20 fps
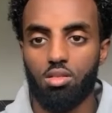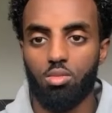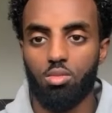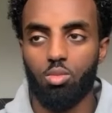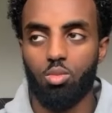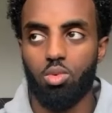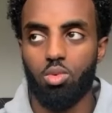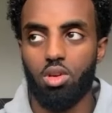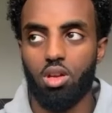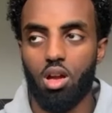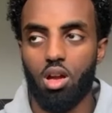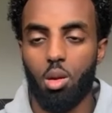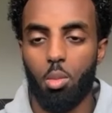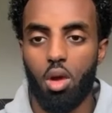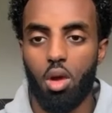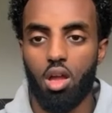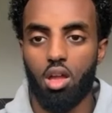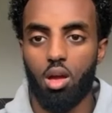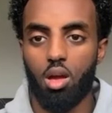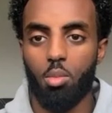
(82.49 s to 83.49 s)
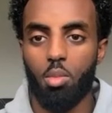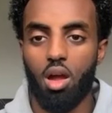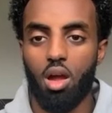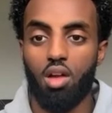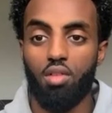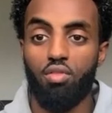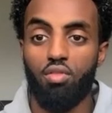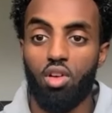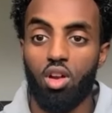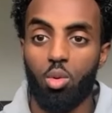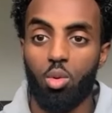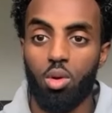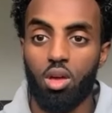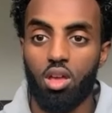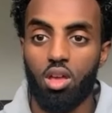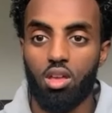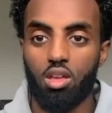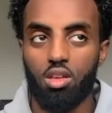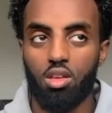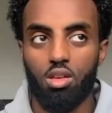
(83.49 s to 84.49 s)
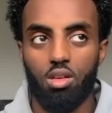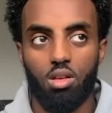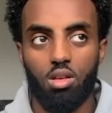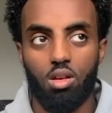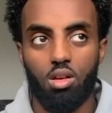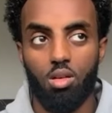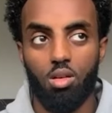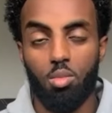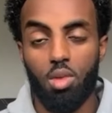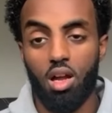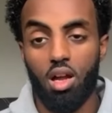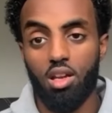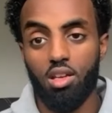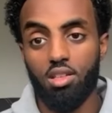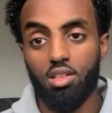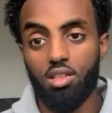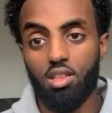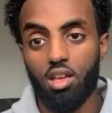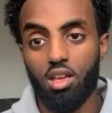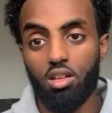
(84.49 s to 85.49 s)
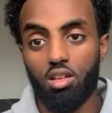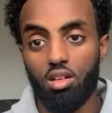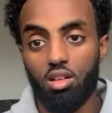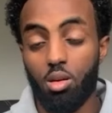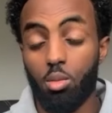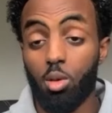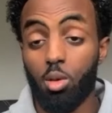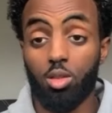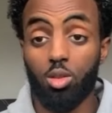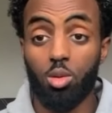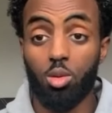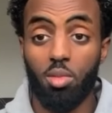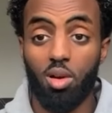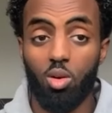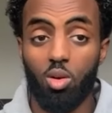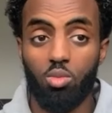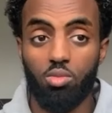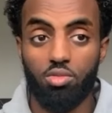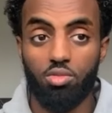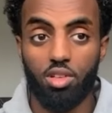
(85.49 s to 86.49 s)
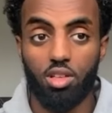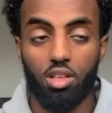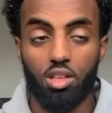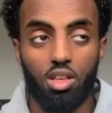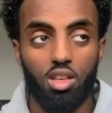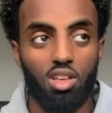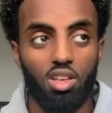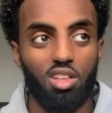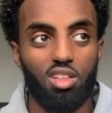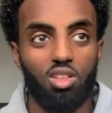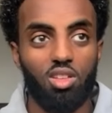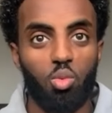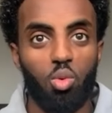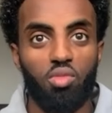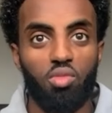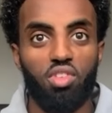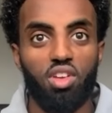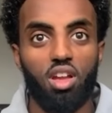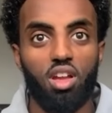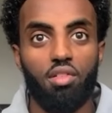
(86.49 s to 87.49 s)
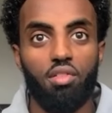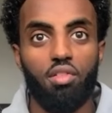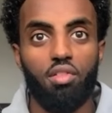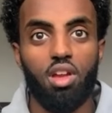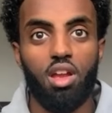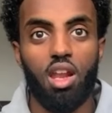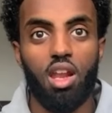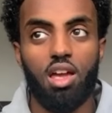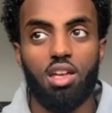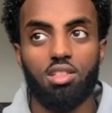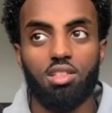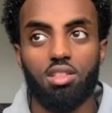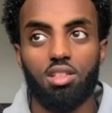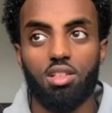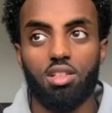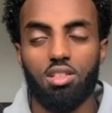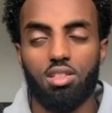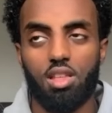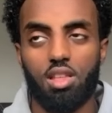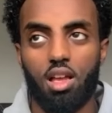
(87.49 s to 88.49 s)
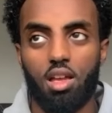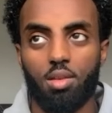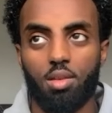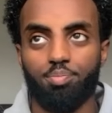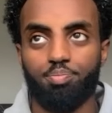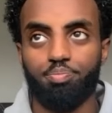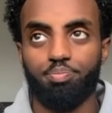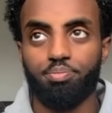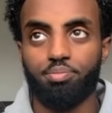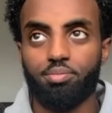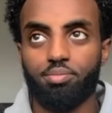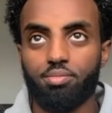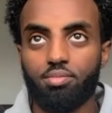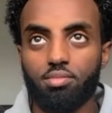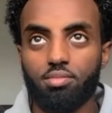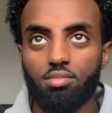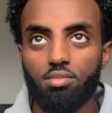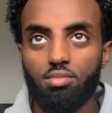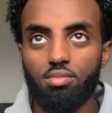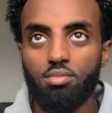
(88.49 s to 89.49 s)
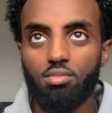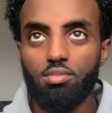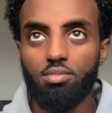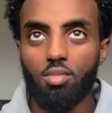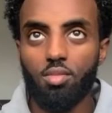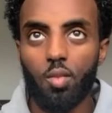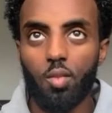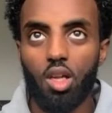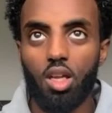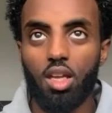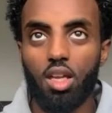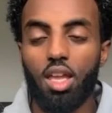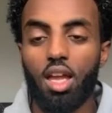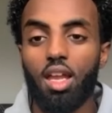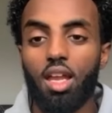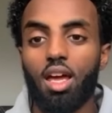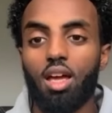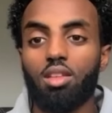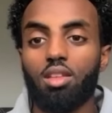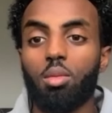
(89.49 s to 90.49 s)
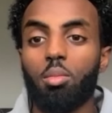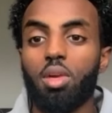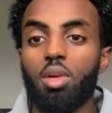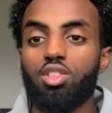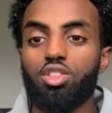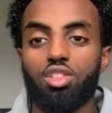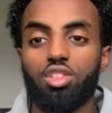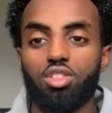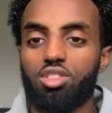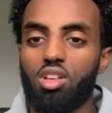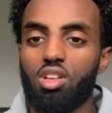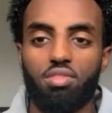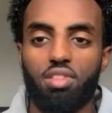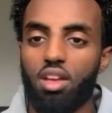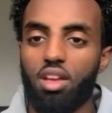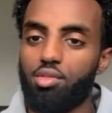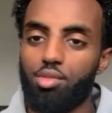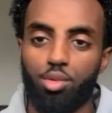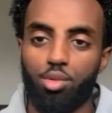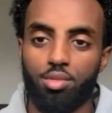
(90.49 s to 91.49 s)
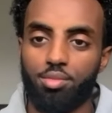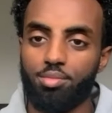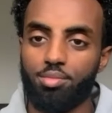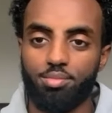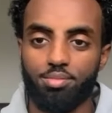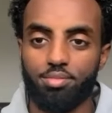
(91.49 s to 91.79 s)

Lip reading: Where am I a follower? Am I a leader? Am I doing my own thing? The one thing I've realized is like getting out of the matrix is not for everyone.